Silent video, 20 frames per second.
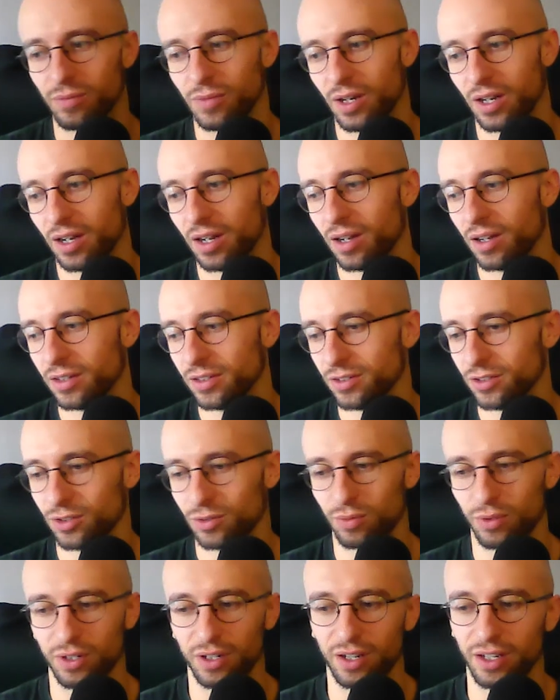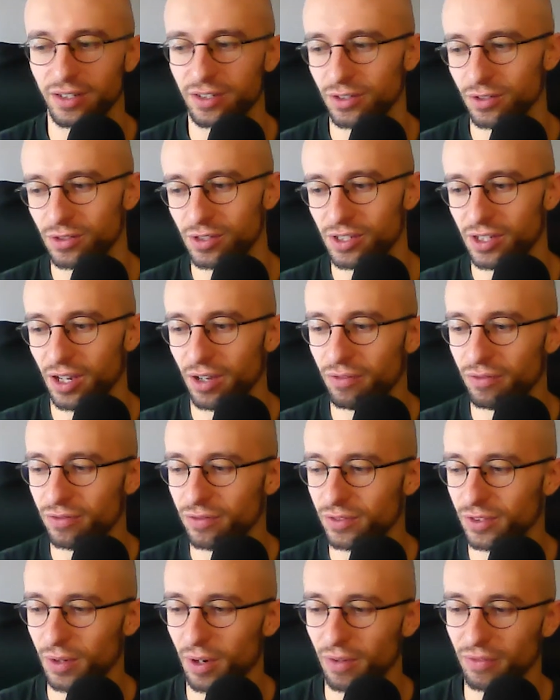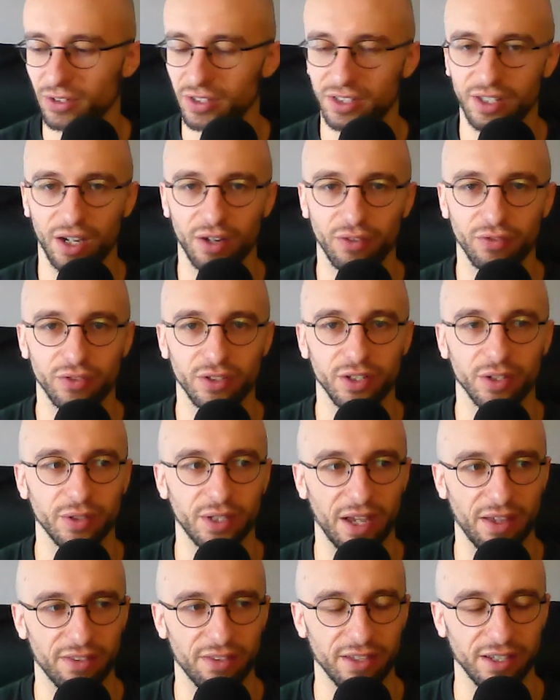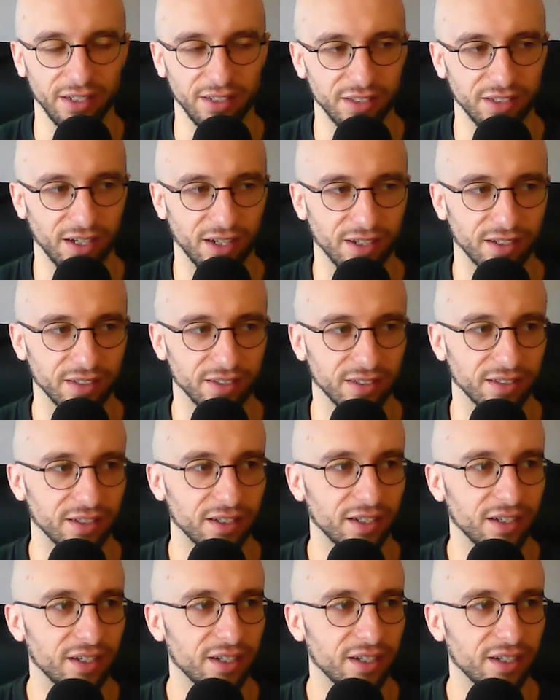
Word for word: uh, you just want to like do stuff do other stuff you know get things done and